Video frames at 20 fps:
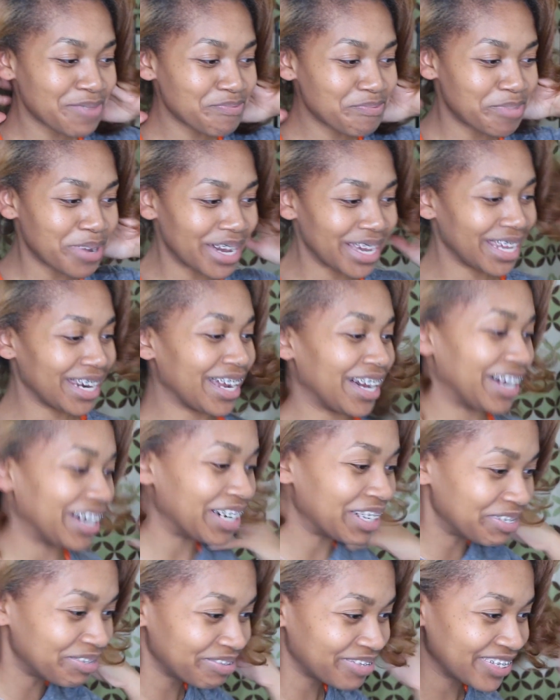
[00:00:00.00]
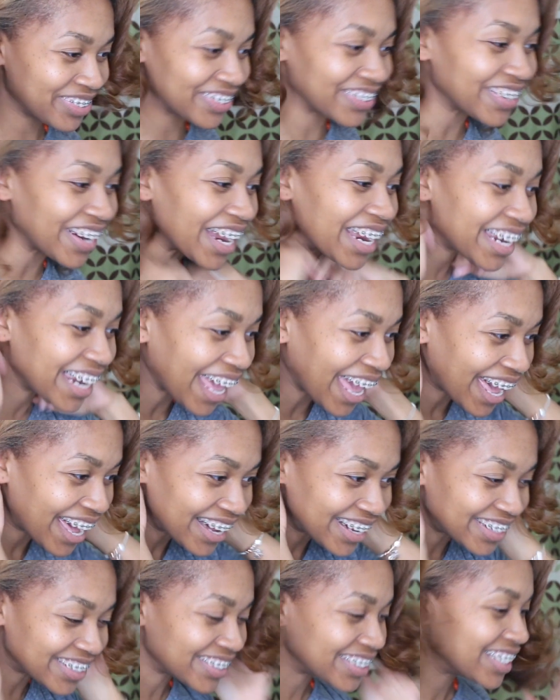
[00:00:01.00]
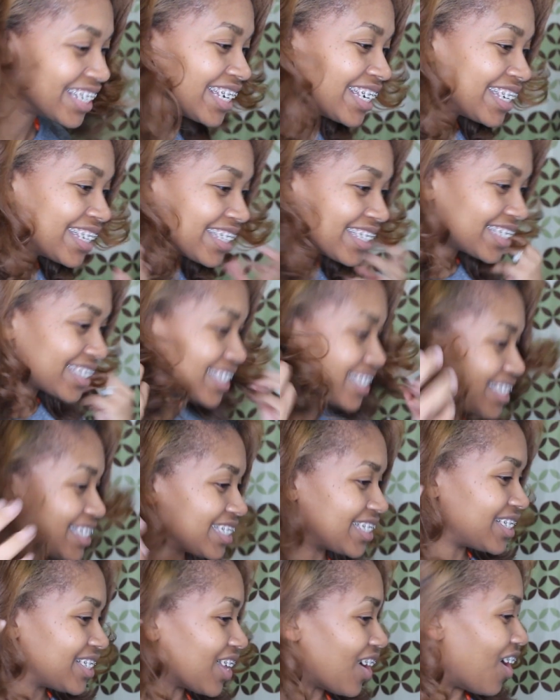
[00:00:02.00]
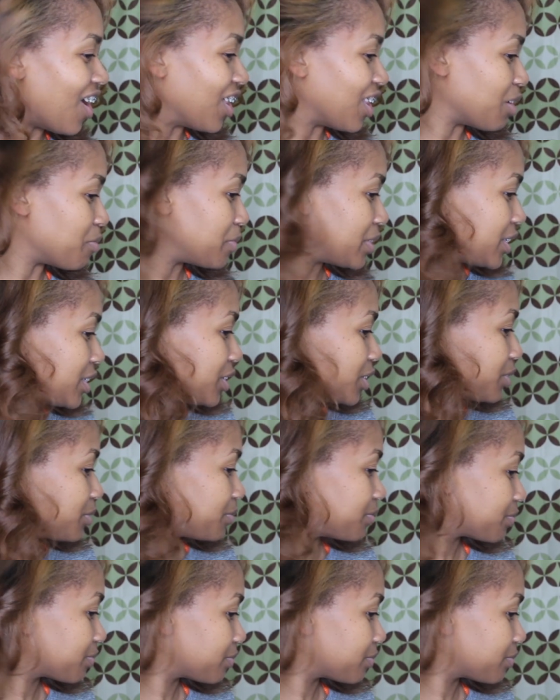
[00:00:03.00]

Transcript: But for right now, this is all I'm gonna do.